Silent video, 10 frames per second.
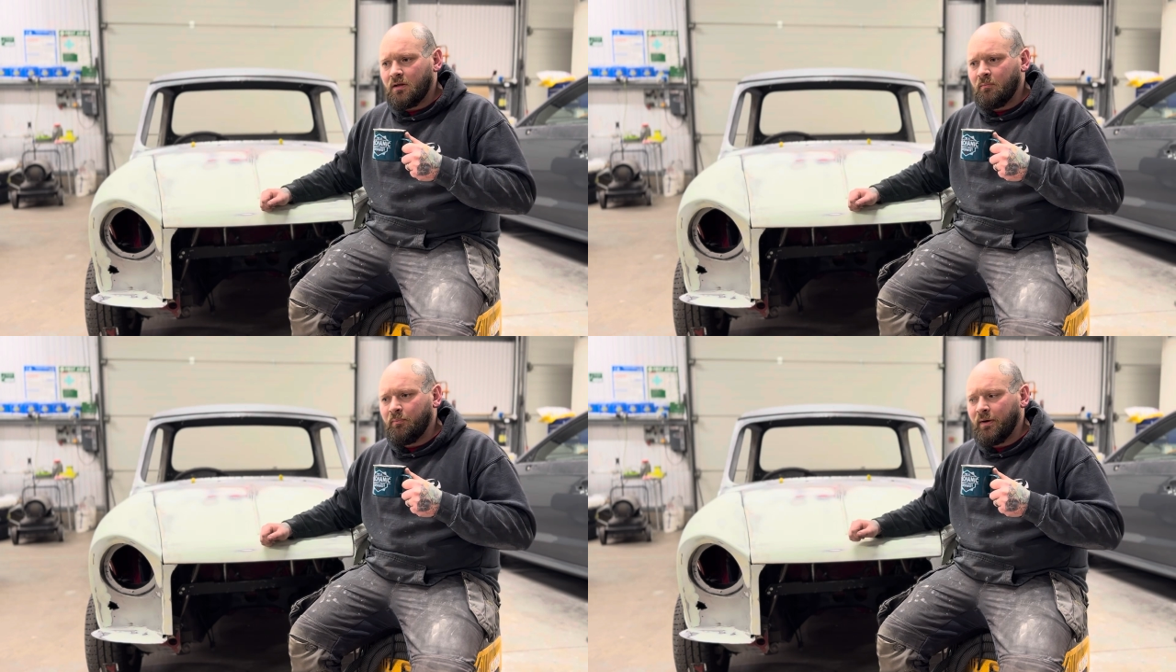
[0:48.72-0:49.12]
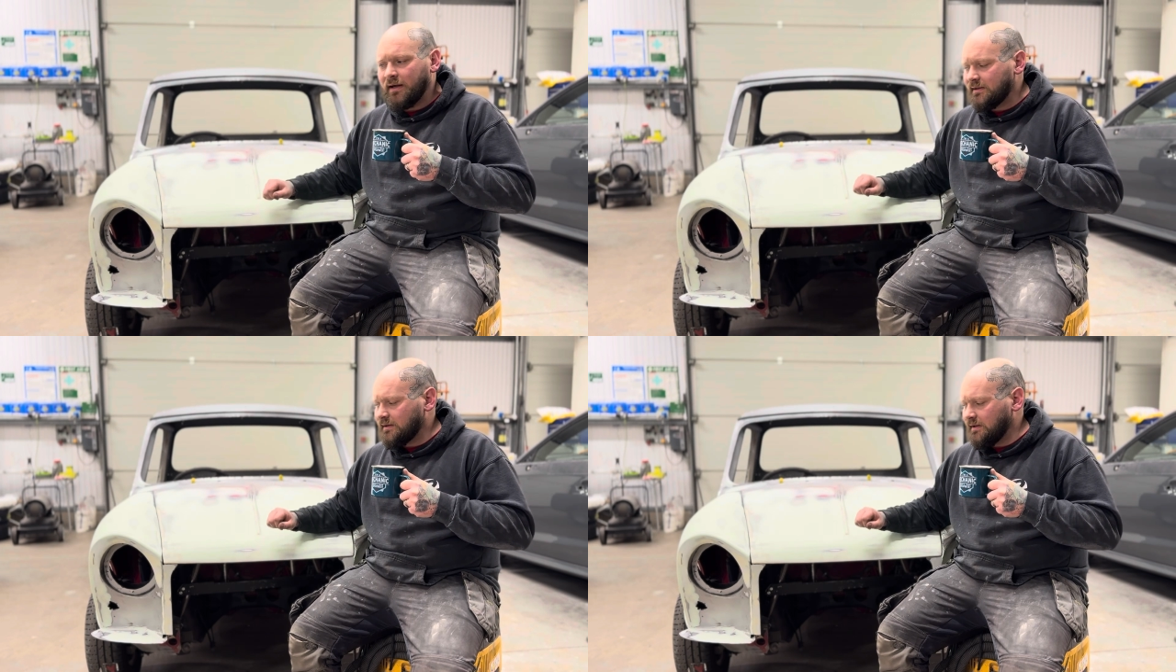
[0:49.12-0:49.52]

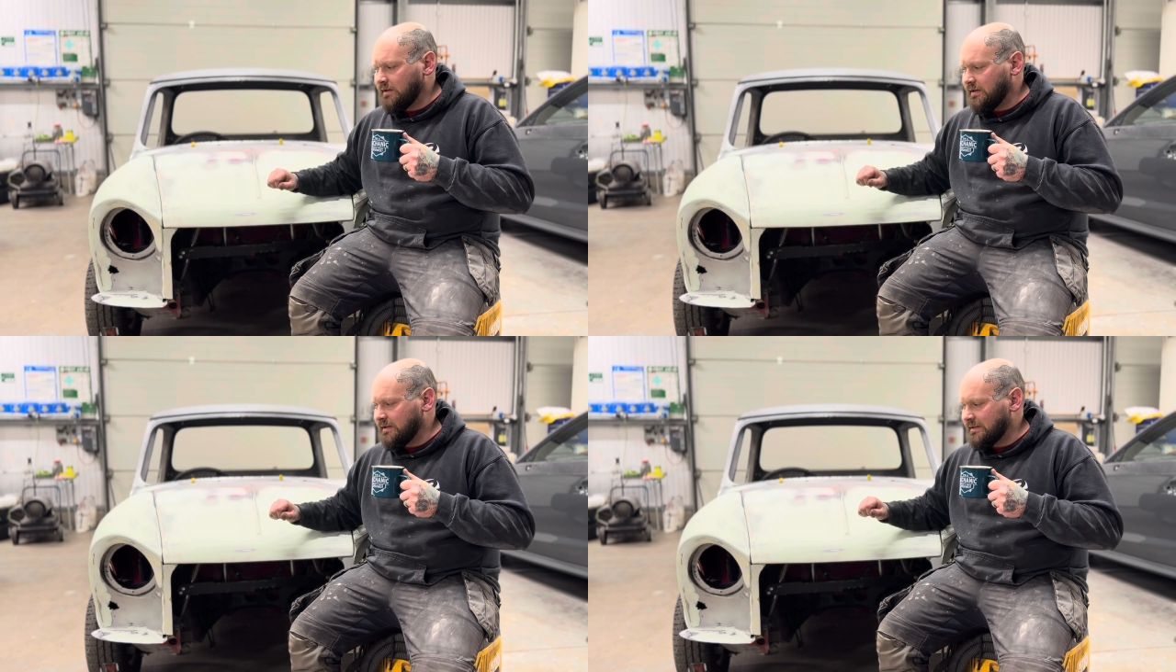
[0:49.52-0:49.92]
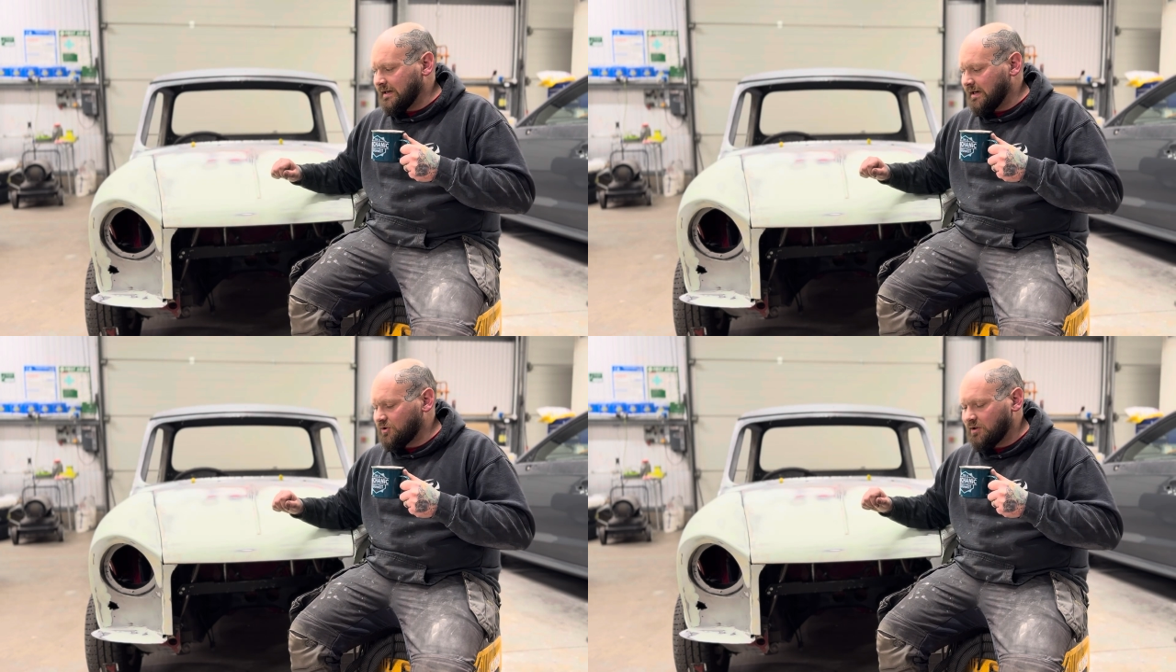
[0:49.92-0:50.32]
but it is
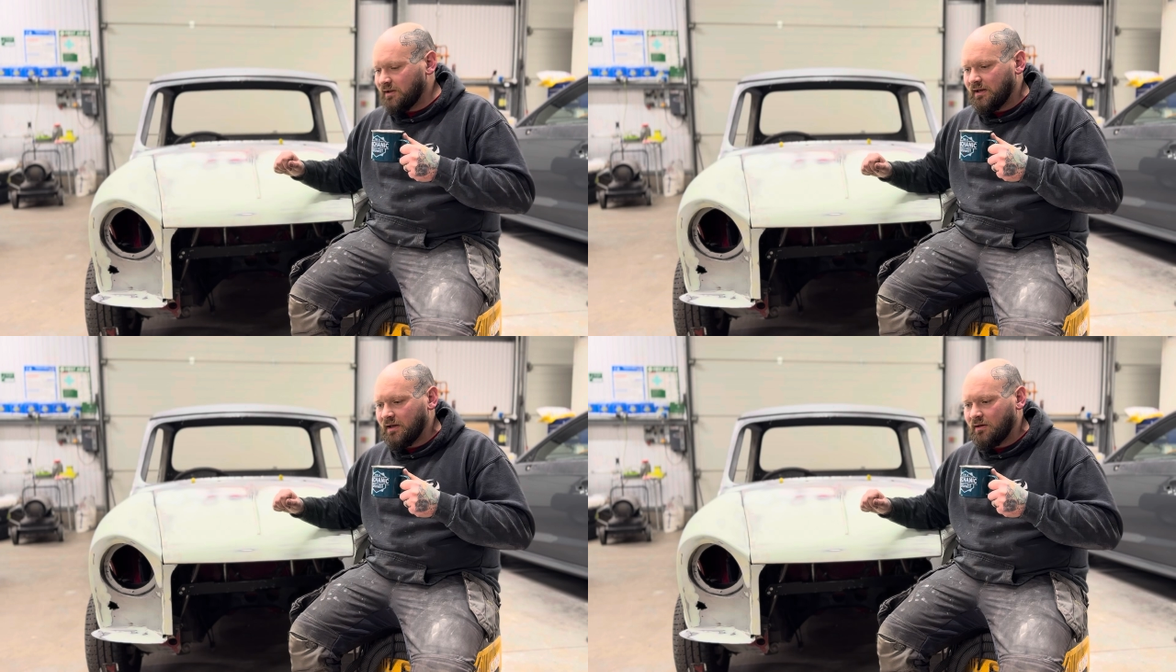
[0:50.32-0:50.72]
actually